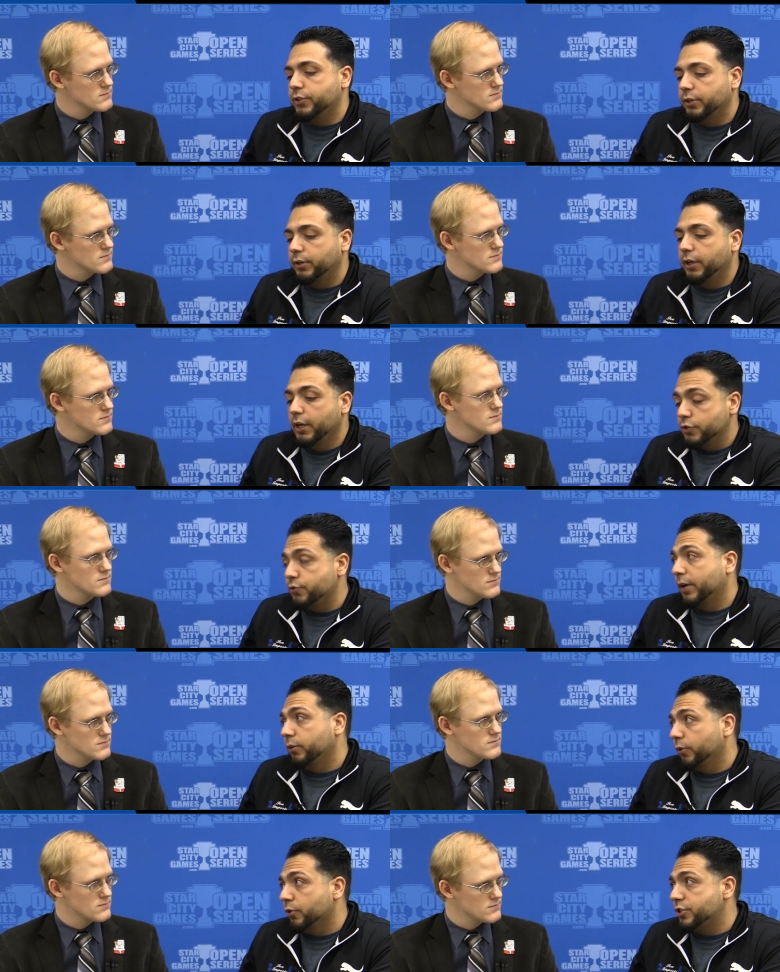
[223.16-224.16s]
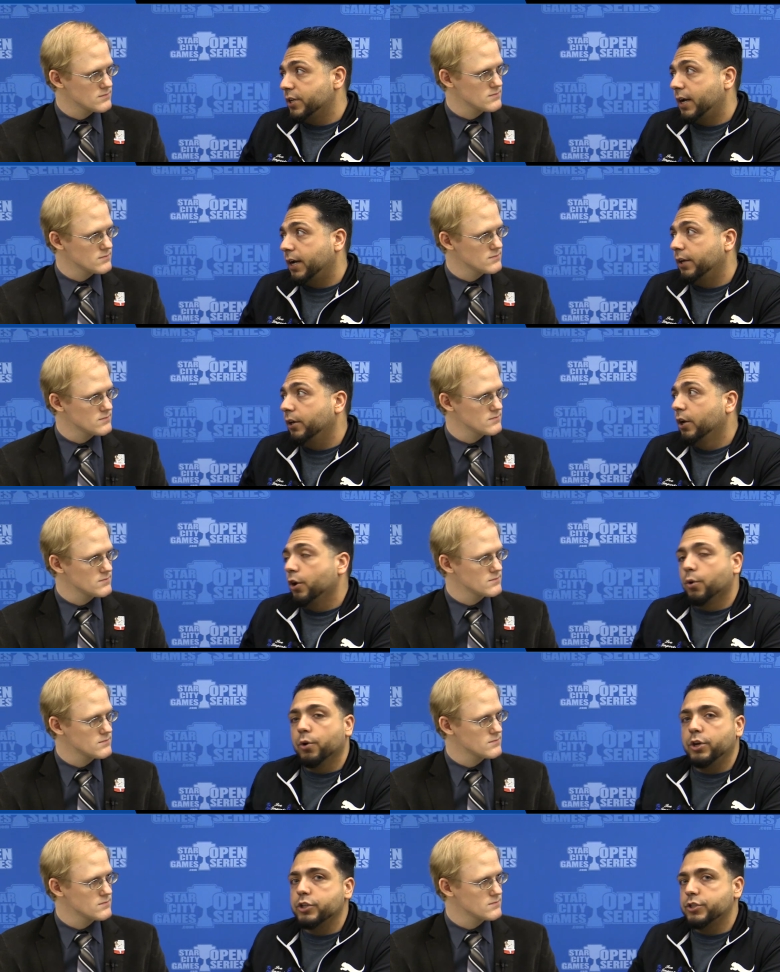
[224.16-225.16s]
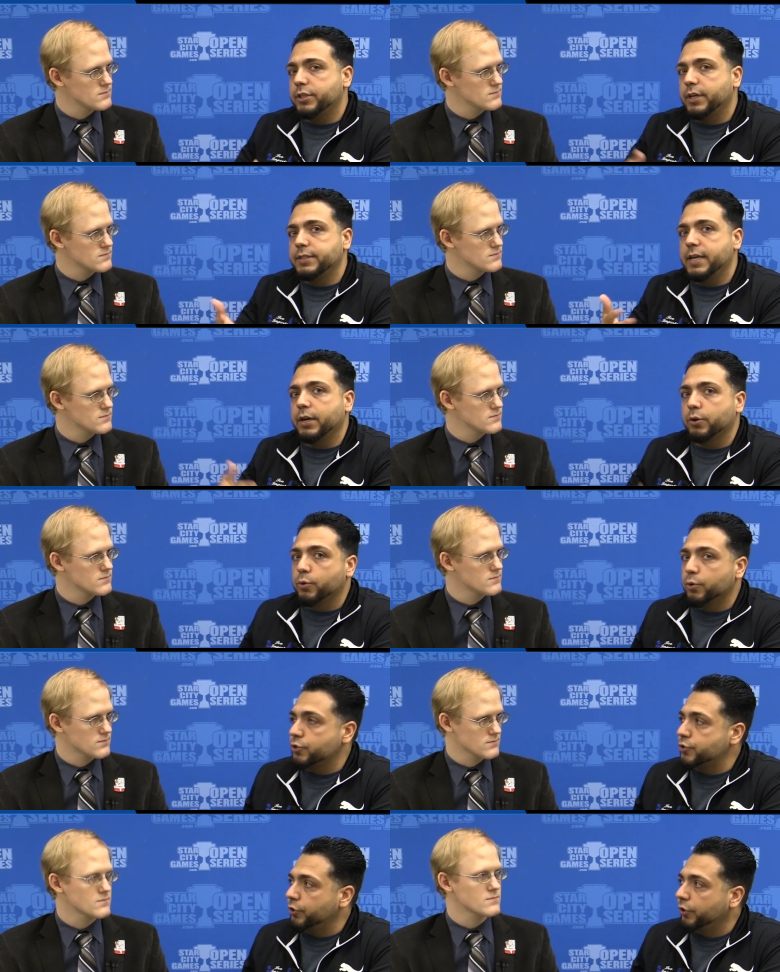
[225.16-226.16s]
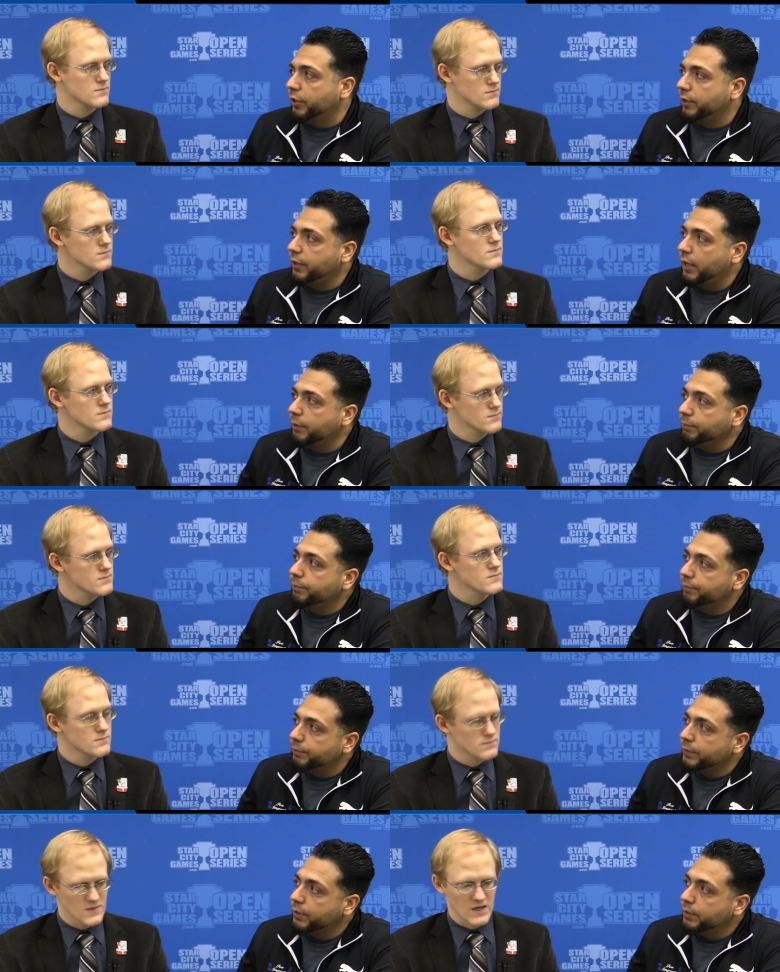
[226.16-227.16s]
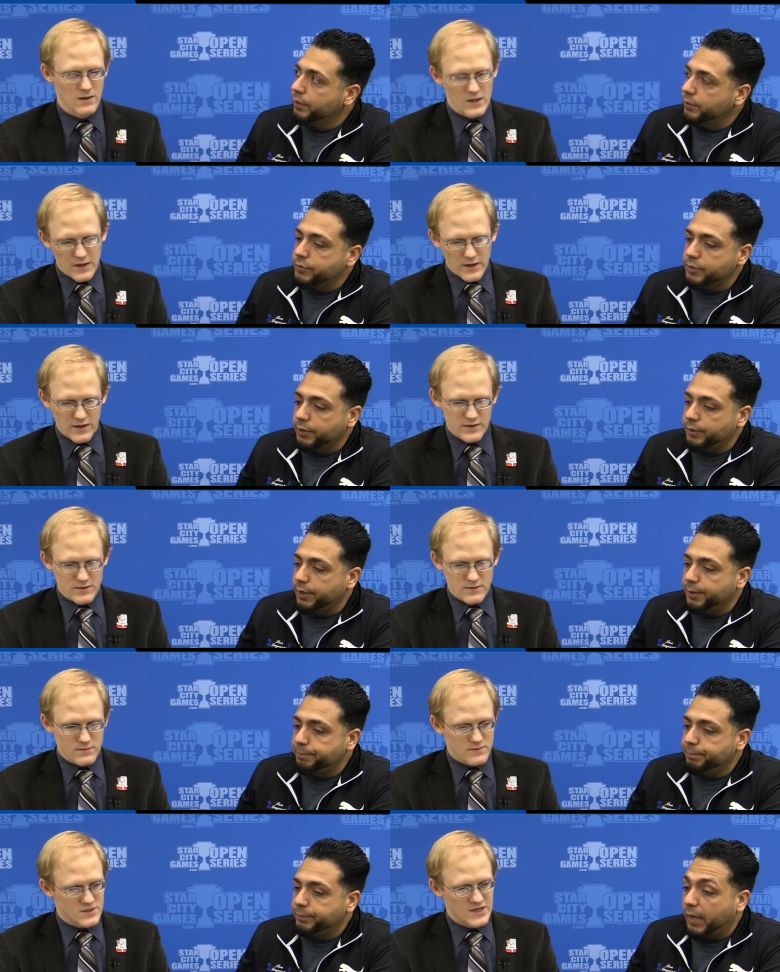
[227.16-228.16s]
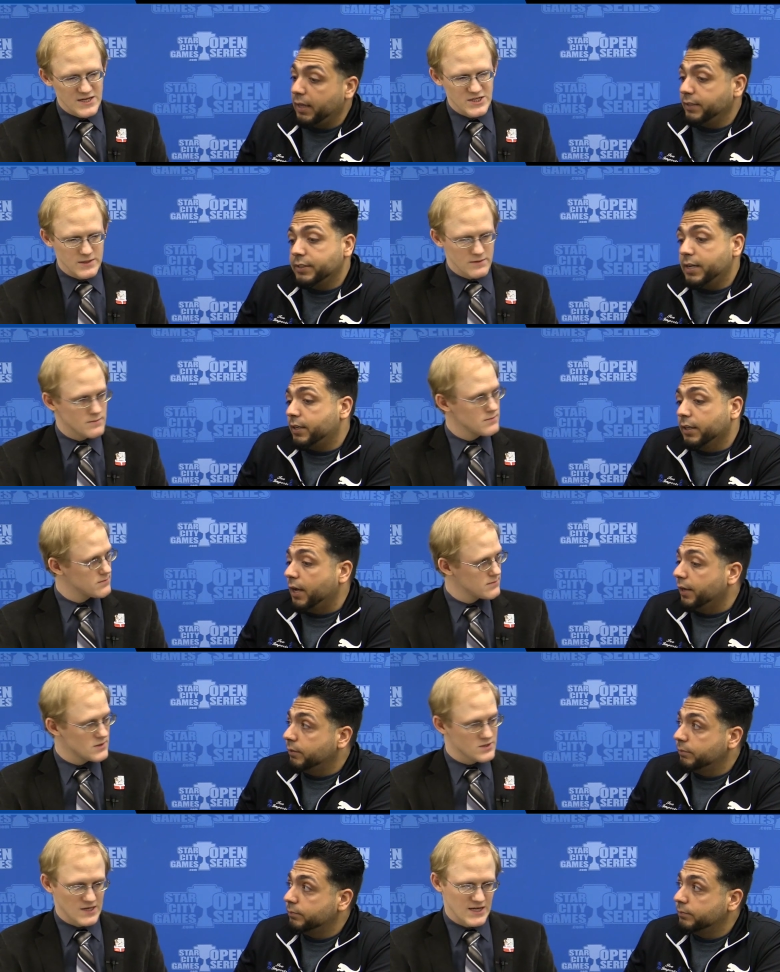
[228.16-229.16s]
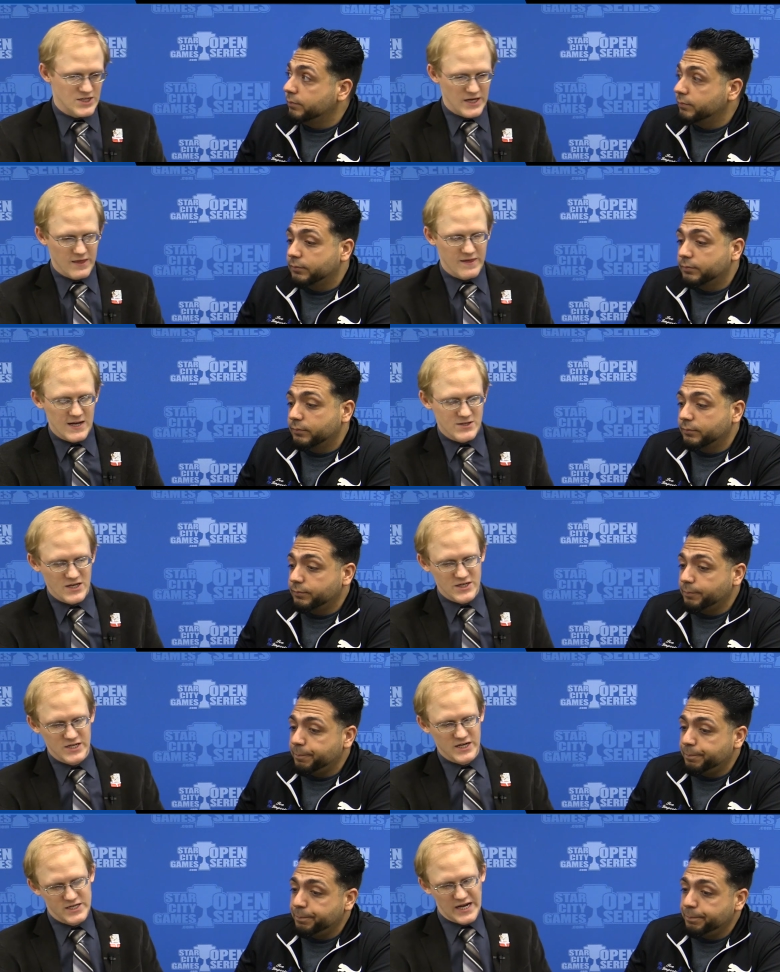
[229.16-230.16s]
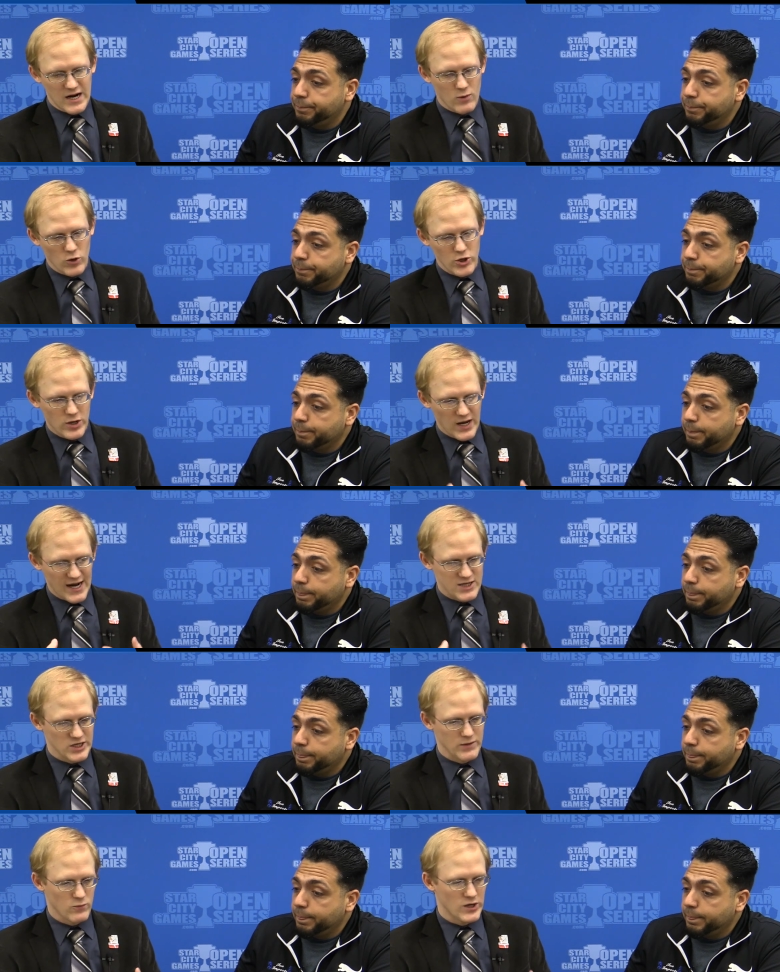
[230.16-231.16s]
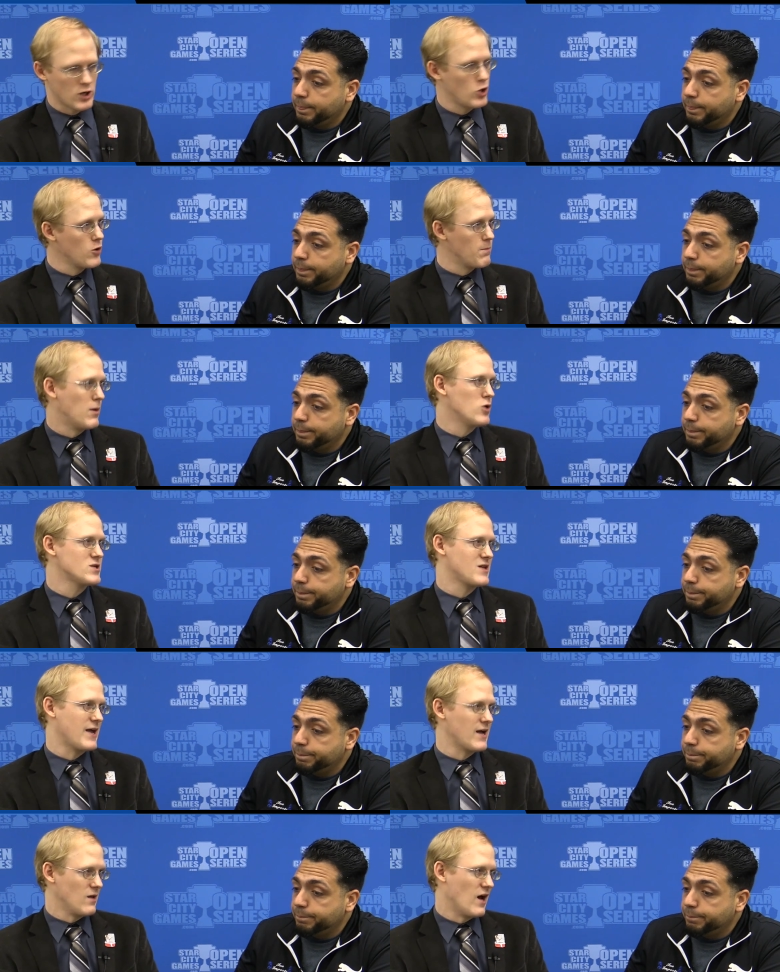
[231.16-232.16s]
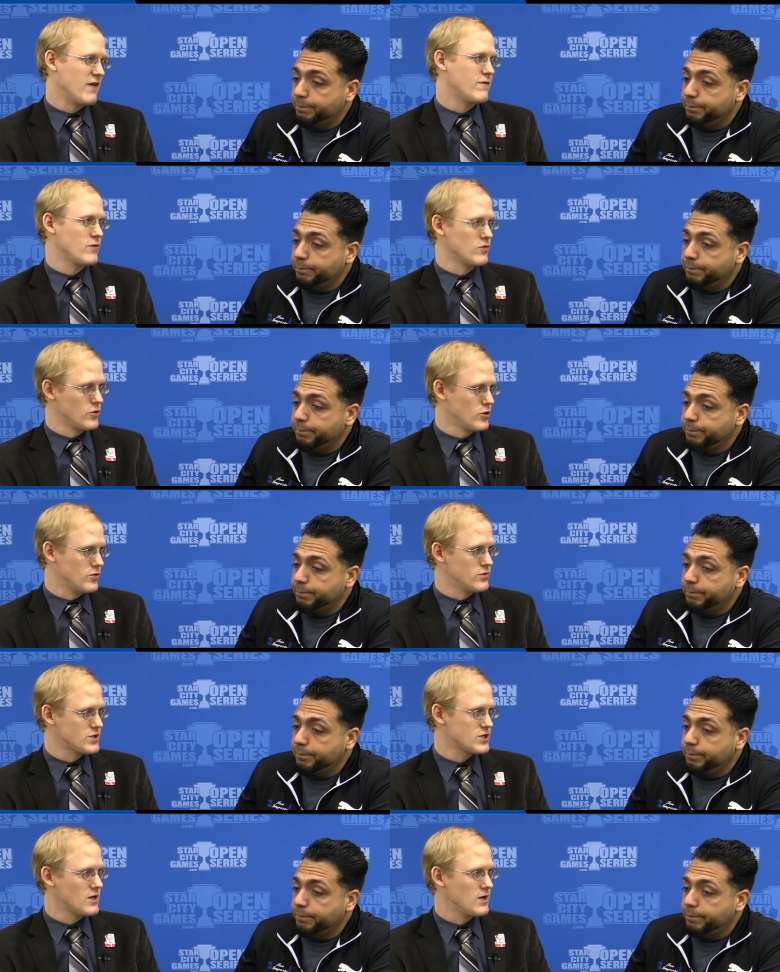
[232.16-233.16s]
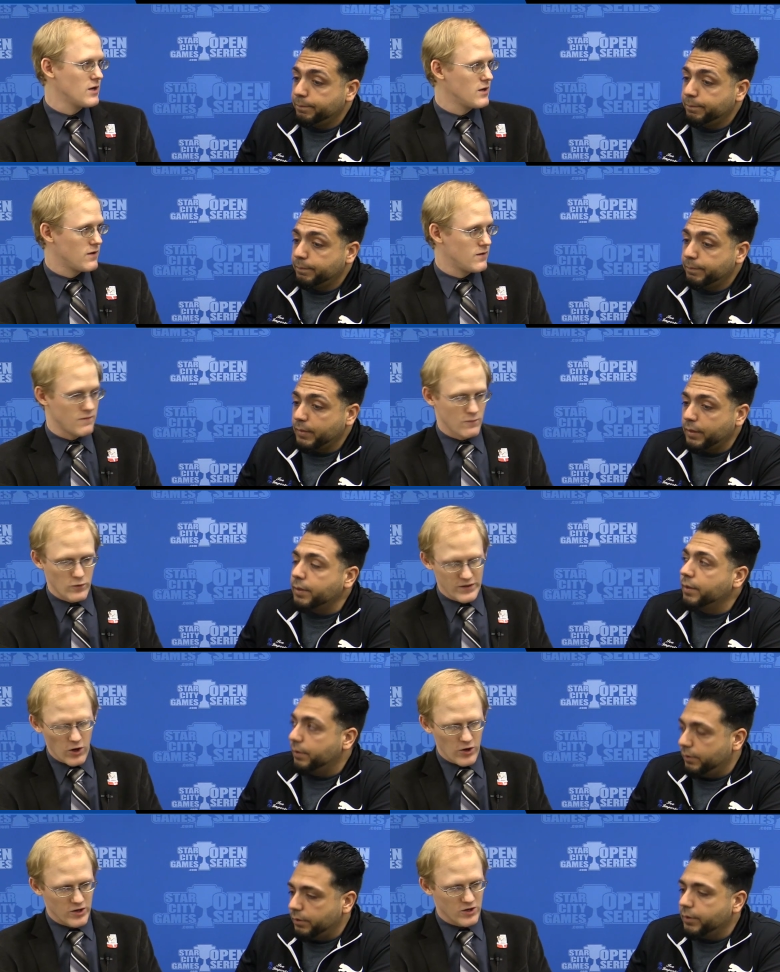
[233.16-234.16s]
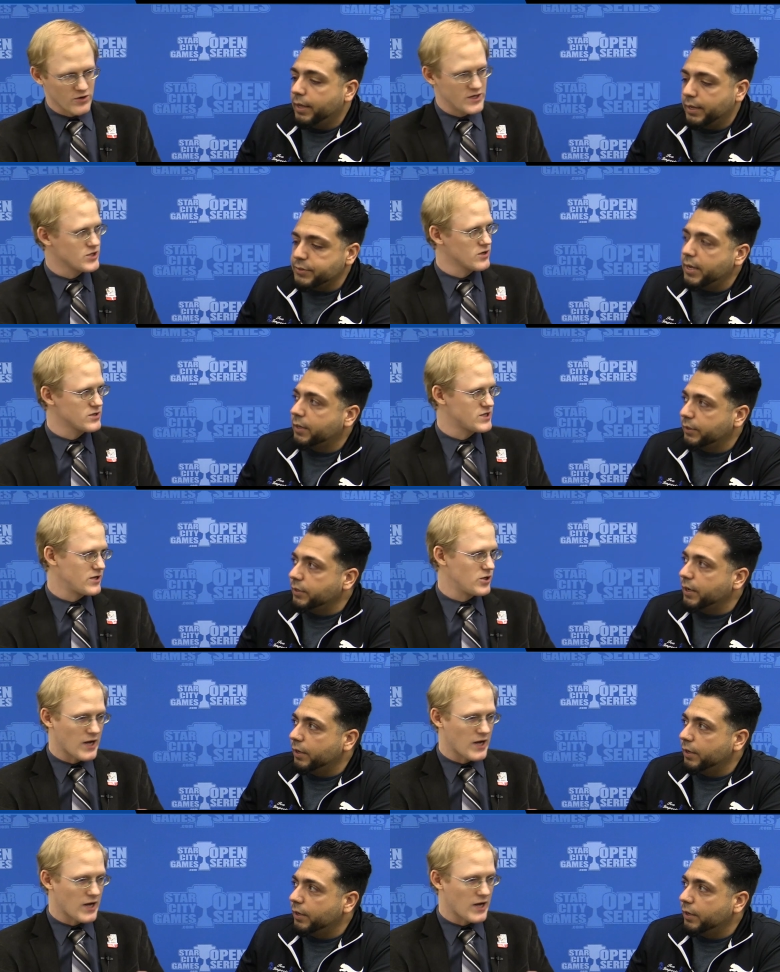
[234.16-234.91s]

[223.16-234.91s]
Speaker 1: your Dragon Lord Ojutai, or you could just like take out a courser early in the game. Yeah. So yeah, I like the deck a lot.
Speaker 2: It's nice seeing Thoughtseize in a deck where you can actually recoup most of that life you lose with all your creatures, exactly, and yeah.